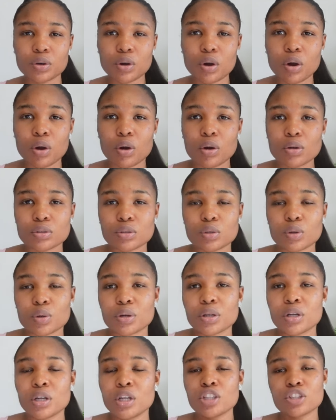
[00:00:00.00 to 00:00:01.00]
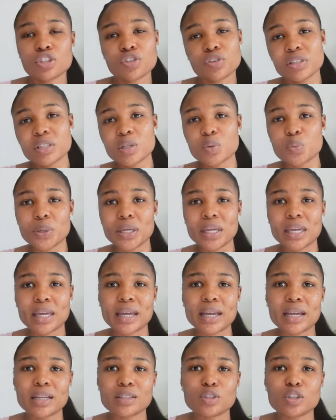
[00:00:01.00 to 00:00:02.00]
calls, or during the
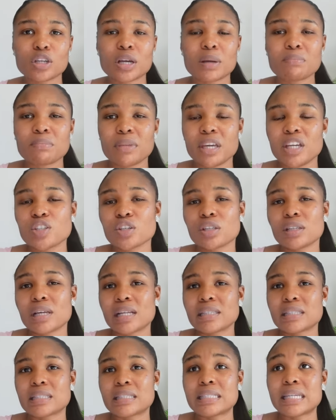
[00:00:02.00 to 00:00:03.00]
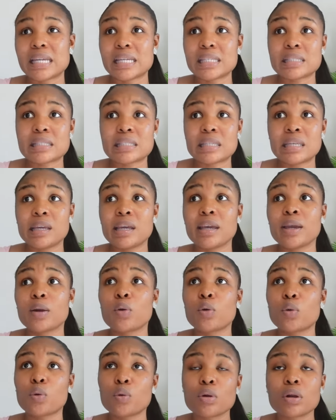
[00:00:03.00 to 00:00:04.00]
weekend you can make sure that they see a
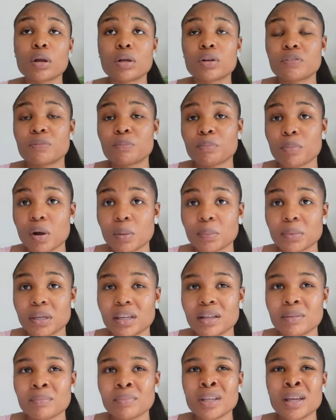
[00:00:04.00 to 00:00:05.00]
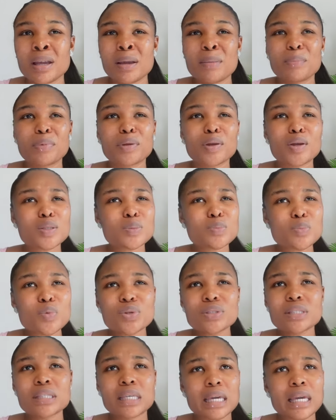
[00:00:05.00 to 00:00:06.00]
whole lot of mommy, because
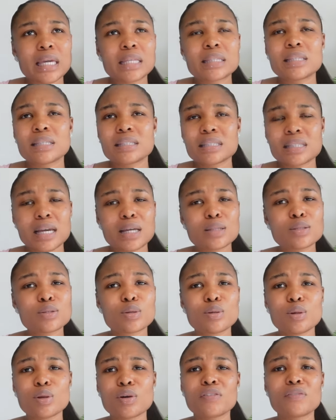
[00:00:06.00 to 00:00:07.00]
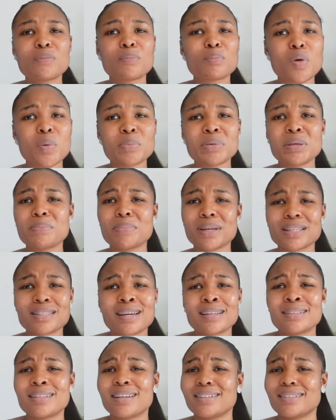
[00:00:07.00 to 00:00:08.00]
most kids, they tend to love mommy
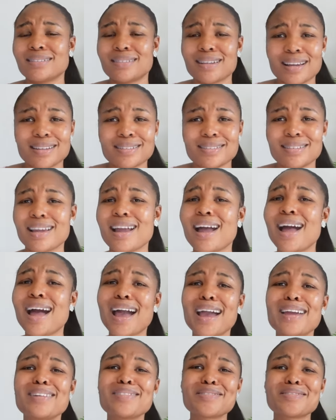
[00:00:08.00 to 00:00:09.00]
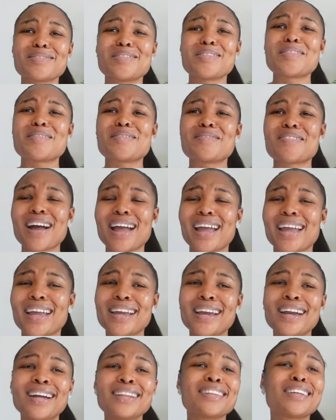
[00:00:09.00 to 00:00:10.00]
better than daddy. I don't know why.
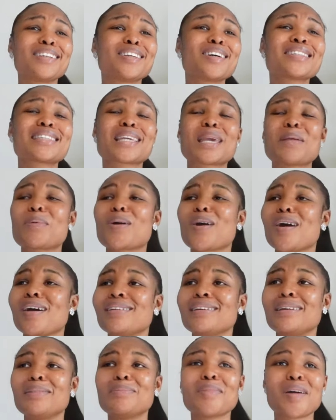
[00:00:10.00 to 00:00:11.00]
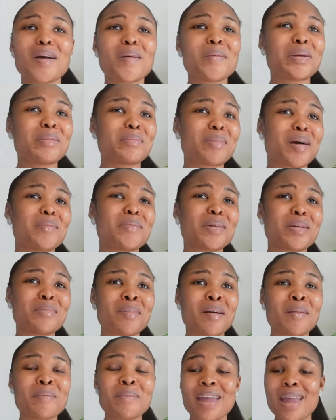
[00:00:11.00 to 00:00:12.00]
They just keep calling mommy, mommy,
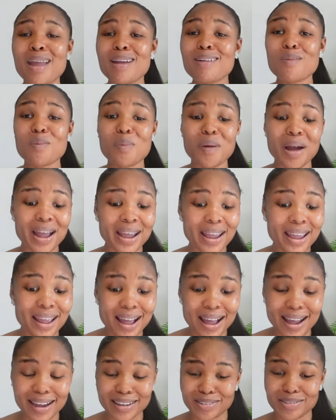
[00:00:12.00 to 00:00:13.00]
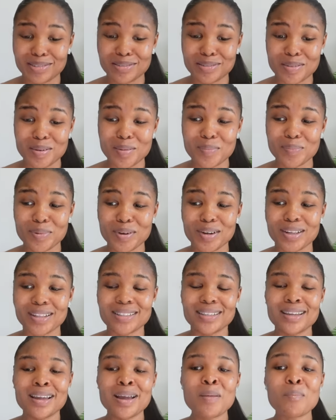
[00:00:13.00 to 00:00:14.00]
mommy. Why? I don't know,
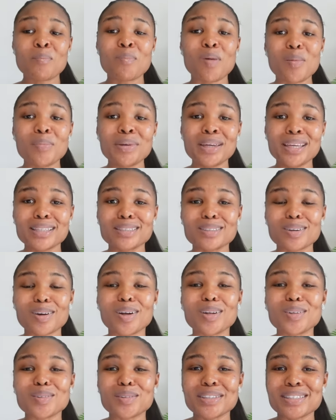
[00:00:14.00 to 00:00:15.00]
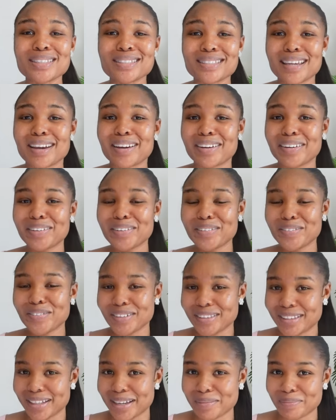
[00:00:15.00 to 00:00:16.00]
but mommy is always there
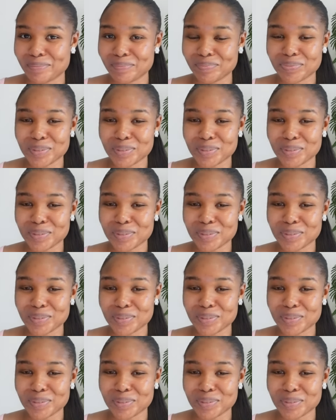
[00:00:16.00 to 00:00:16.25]
for them.